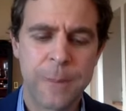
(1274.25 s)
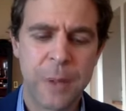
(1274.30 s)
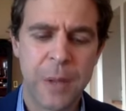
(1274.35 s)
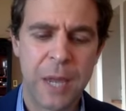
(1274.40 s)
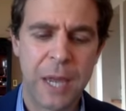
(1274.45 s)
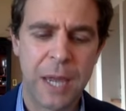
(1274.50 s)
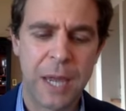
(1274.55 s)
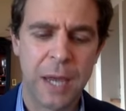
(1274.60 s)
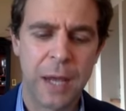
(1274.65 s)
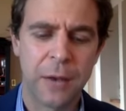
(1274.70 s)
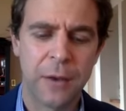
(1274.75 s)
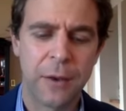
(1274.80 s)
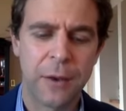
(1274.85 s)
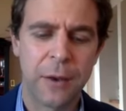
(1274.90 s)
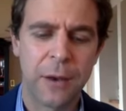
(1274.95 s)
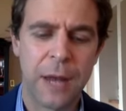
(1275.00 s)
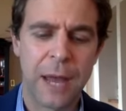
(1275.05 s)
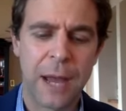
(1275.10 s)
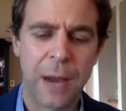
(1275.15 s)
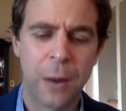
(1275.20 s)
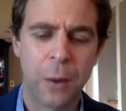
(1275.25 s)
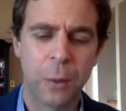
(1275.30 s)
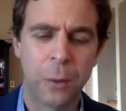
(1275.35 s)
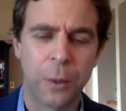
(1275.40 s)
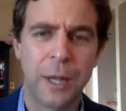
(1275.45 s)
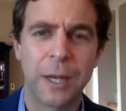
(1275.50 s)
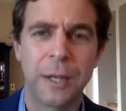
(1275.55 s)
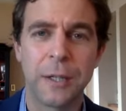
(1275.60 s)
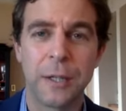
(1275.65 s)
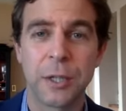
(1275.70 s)
And now,
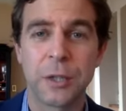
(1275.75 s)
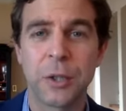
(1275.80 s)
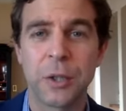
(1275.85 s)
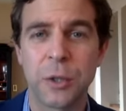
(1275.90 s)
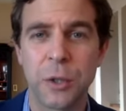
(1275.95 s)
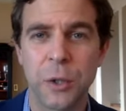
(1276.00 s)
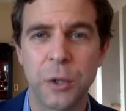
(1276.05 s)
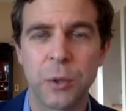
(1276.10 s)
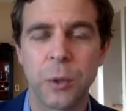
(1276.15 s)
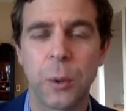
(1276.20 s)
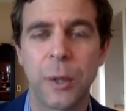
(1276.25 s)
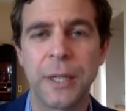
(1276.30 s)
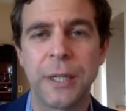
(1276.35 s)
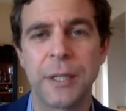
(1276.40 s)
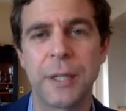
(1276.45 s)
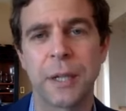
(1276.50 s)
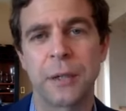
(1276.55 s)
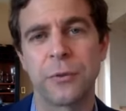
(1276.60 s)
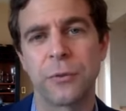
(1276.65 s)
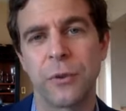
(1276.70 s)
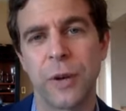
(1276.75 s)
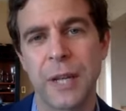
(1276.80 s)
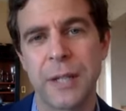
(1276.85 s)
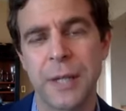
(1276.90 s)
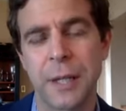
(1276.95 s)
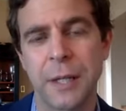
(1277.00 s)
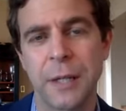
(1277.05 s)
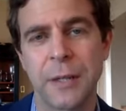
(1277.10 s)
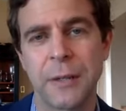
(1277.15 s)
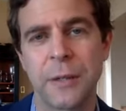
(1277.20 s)
in addition to the 26
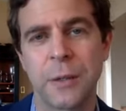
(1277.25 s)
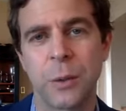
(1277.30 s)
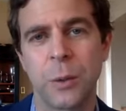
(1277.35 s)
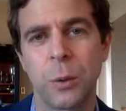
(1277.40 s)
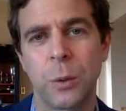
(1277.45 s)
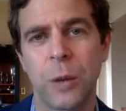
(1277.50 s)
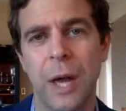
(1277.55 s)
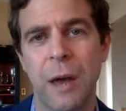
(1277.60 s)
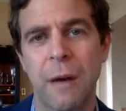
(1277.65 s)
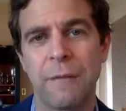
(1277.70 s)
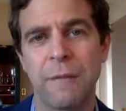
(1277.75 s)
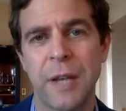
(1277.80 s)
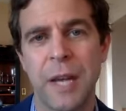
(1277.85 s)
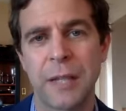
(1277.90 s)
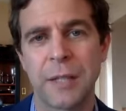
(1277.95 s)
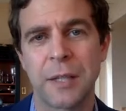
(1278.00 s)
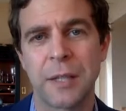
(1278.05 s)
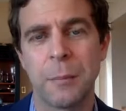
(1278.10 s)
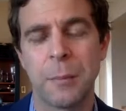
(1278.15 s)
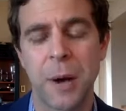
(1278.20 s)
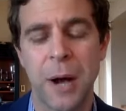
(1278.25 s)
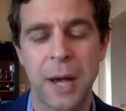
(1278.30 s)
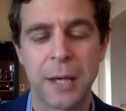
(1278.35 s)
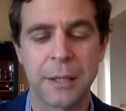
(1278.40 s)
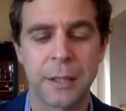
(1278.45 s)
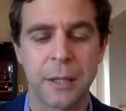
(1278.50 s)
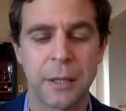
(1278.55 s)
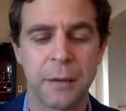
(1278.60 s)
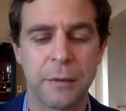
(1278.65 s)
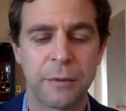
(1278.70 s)
residents who have tested
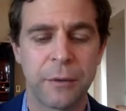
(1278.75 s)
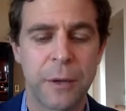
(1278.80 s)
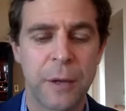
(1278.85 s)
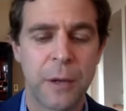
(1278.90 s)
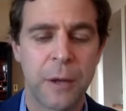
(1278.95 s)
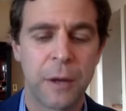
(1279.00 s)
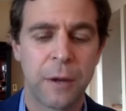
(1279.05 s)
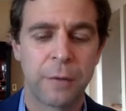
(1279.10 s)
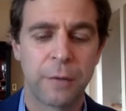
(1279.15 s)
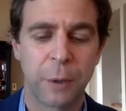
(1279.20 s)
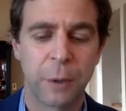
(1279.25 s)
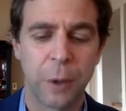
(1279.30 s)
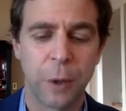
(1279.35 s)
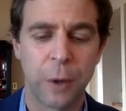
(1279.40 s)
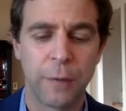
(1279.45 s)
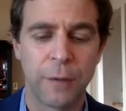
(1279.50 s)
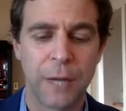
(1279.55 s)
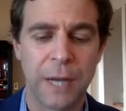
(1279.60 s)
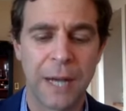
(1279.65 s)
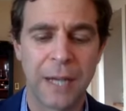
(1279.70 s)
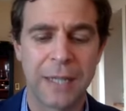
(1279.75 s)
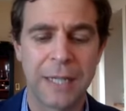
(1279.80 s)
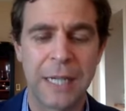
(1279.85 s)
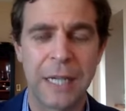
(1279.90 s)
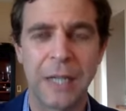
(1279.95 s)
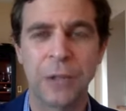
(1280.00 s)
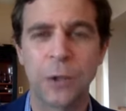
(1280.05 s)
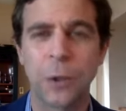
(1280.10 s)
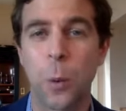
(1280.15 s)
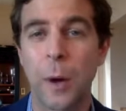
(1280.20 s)
positive for COVID
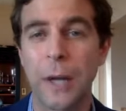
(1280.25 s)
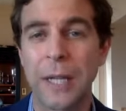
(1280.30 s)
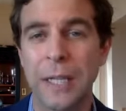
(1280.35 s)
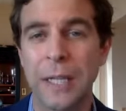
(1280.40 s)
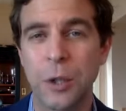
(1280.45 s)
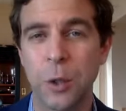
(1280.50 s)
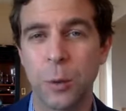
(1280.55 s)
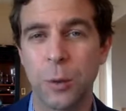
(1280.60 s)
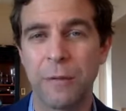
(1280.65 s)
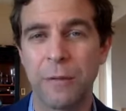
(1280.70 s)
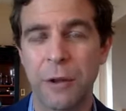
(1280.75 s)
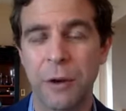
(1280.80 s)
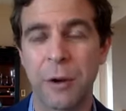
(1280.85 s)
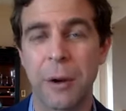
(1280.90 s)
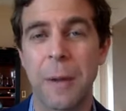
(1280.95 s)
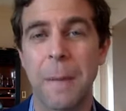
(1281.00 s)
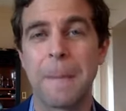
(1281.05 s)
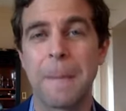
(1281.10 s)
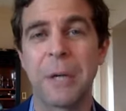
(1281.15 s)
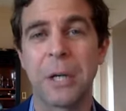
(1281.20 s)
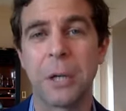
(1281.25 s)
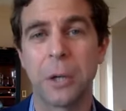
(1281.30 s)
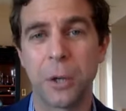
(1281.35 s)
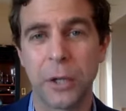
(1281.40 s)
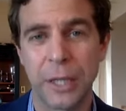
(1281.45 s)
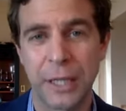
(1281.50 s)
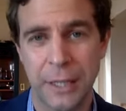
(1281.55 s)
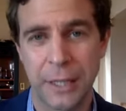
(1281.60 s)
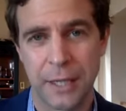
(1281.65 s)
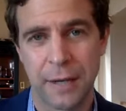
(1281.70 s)
19, 22 of their
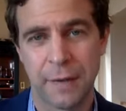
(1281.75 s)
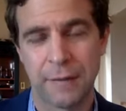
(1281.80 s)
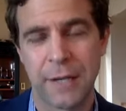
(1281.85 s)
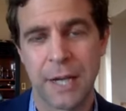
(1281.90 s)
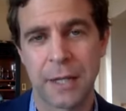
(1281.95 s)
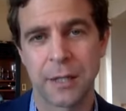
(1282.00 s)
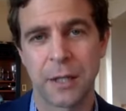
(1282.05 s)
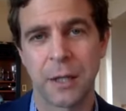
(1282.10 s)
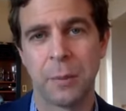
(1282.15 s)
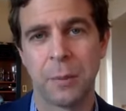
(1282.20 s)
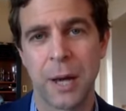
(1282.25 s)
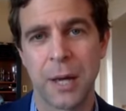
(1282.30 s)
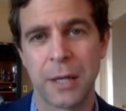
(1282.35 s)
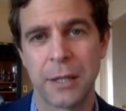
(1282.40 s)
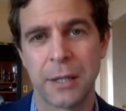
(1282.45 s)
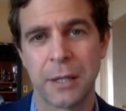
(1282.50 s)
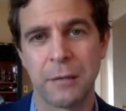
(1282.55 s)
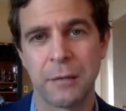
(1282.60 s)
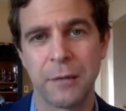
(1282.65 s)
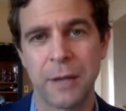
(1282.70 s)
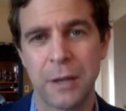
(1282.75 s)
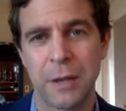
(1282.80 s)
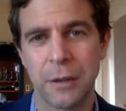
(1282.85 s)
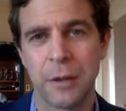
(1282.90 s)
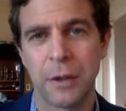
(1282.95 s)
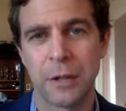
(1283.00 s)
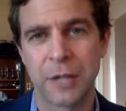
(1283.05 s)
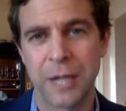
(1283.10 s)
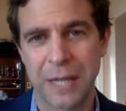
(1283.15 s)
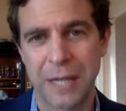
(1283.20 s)
employees have tested positive.
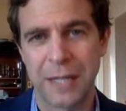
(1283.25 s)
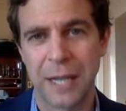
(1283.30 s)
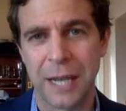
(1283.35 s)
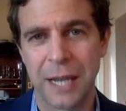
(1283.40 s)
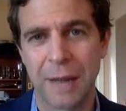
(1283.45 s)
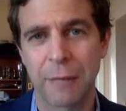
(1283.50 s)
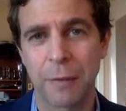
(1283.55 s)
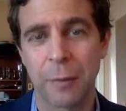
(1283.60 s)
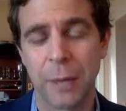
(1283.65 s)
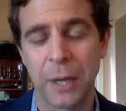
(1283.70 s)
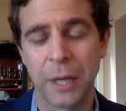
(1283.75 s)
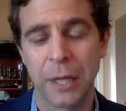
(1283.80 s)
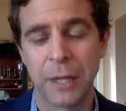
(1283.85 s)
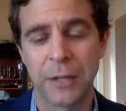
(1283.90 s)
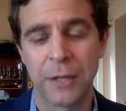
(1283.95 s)
They're testing everybody.